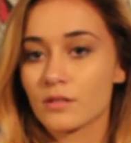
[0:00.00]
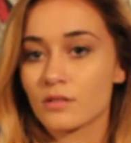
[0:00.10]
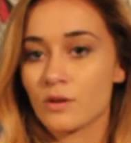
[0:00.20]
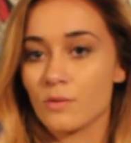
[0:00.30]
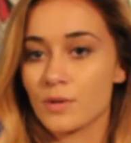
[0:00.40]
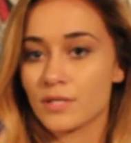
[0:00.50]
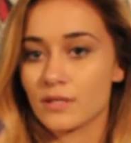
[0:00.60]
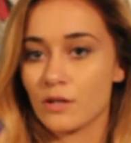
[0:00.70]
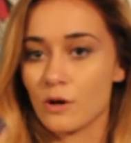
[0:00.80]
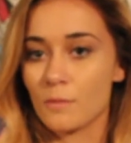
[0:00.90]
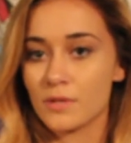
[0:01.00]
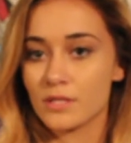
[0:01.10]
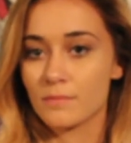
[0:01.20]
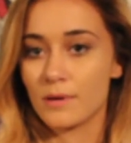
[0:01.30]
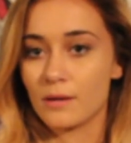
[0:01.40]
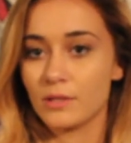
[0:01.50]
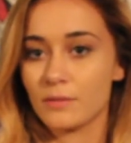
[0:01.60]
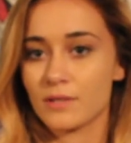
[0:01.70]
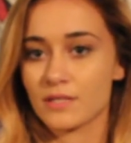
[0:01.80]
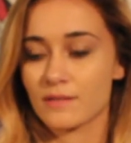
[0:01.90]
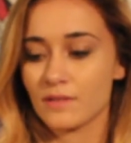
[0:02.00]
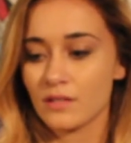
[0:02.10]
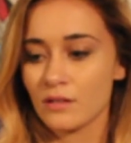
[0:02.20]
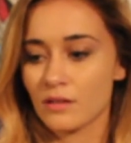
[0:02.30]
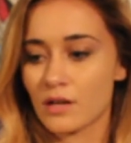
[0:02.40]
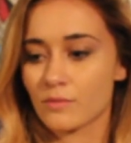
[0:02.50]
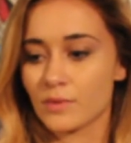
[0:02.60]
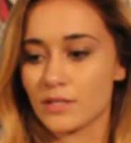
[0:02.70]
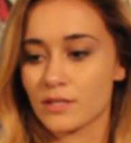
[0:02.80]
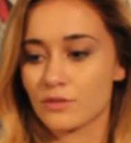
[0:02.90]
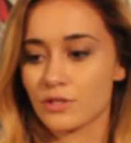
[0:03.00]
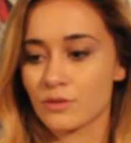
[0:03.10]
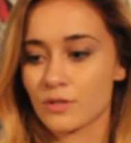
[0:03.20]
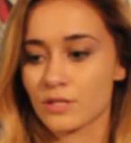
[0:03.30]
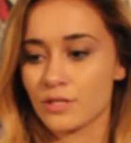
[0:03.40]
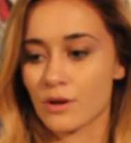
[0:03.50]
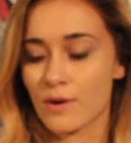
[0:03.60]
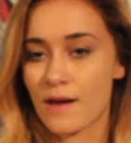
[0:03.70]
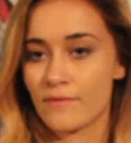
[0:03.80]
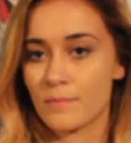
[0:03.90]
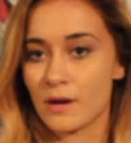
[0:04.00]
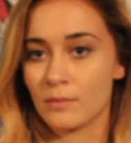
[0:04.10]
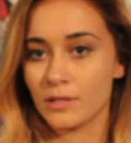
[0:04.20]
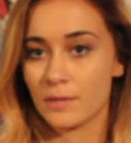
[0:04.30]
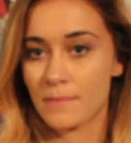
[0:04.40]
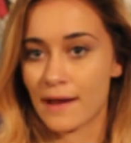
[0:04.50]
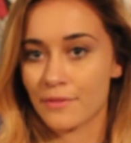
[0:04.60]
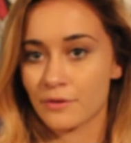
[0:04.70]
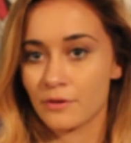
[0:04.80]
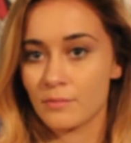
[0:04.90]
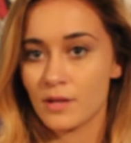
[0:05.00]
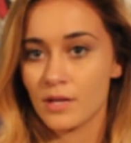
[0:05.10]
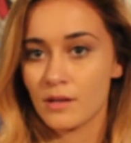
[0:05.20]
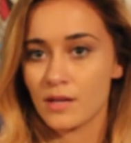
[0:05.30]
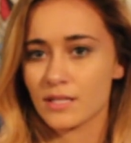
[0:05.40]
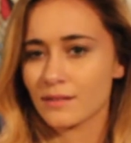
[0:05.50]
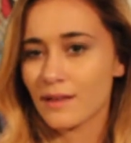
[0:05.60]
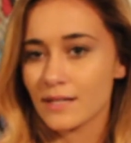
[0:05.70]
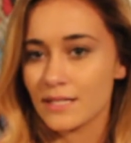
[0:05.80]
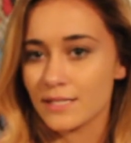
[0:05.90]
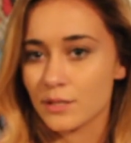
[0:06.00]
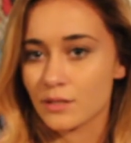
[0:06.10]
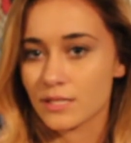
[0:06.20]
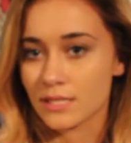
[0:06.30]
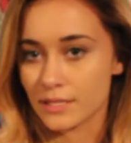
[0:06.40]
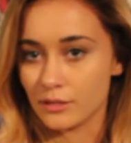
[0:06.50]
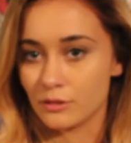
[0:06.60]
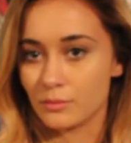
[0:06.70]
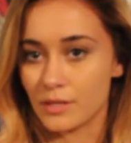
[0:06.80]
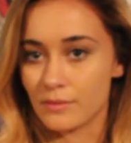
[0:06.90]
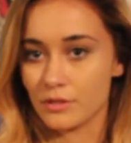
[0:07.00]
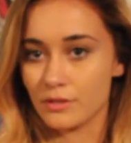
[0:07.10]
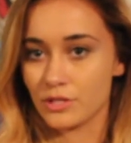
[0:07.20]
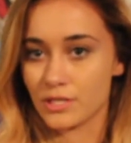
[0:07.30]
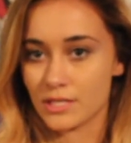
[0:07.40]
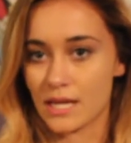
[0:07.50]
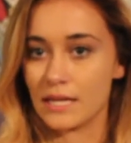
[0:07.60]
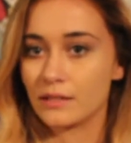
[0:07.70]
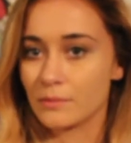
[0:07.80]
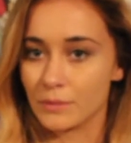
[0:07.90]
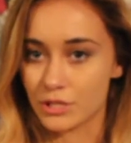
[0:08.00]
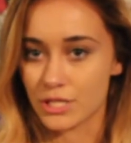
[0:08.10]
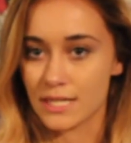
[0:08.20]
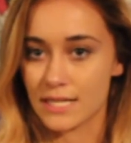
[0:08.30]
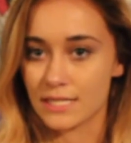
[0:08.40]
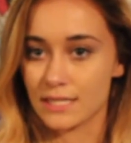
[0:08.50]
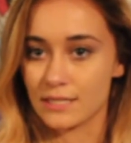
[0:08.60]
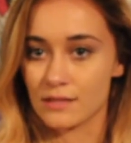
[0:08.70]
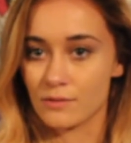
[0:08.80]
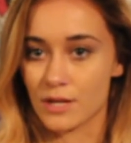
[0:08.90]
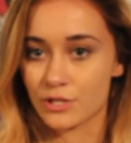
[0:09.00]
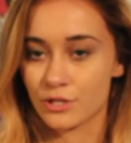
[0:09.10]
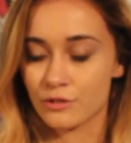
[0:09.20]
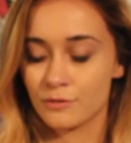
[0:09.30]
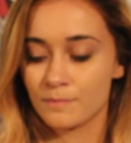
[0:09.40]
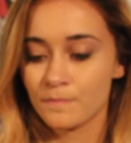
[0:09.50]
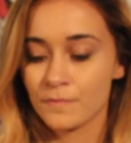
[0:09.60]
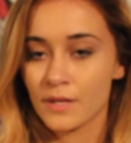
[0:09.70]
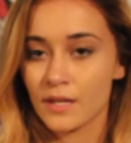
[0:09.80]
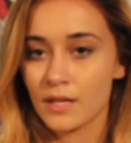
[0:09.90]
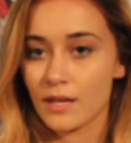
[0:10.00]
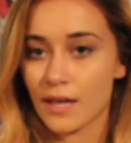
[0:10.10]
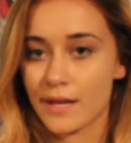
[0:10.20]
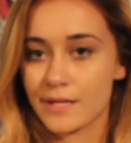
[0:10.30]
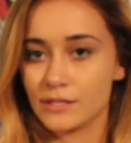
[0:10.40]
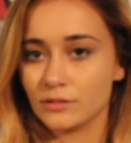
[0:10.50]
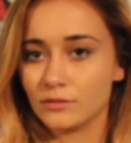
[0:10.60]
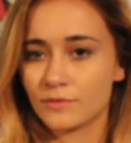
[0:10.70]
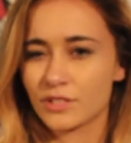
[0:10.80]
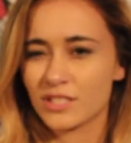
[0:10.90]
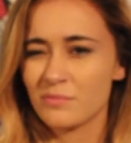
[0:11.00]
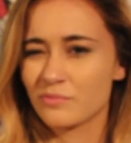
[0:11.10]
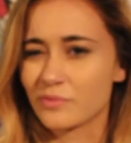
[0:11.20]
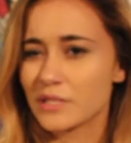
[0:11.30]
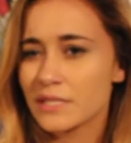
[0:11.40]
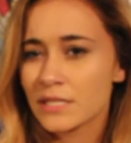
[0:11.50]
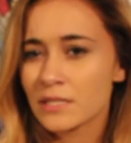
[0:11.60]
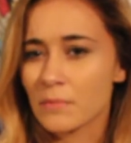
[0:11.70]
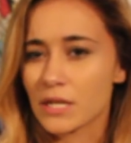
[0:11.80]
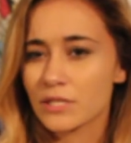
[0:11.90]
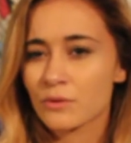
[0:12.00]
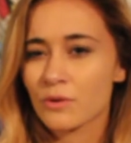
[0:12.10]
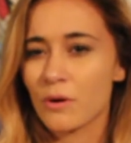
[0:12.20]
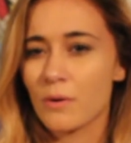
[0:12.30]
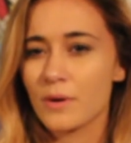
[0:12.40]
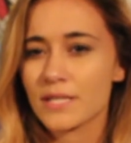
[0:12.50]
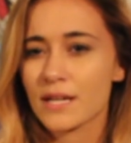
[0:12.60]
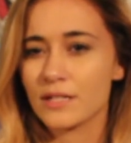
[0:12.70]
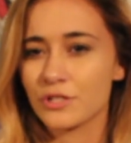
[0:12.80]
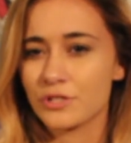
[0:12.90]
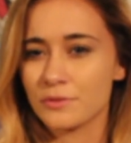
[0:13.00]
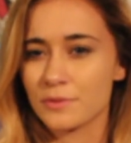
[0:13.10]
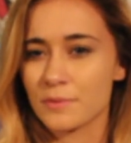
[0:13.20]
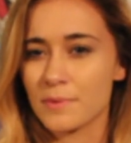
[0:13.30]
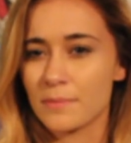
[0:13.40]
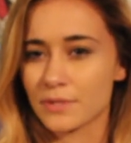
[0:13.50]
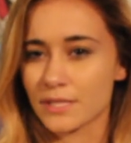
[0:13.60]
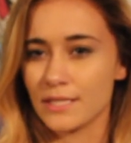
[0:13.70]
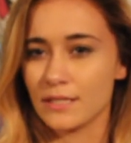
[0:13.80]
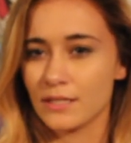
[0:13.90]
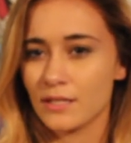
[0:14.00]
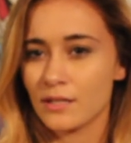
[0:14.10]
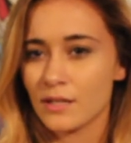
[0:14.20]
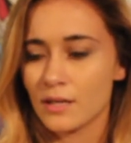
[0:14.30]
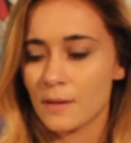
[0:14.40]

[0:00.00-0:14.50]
so it wasn't open to the public, because I feel a lot of retail stores don't have a public bathroom. It's a lot easier to steal whenever you can just take the merchandise into the restroom. And for some reason, my store always had issues with people stealing,